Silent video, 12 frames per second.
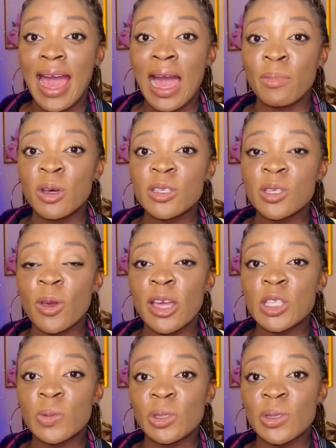I'm also
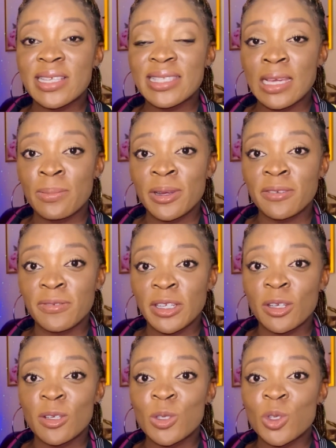going to be doing separate
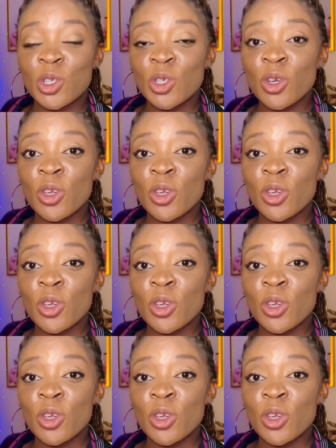videos to show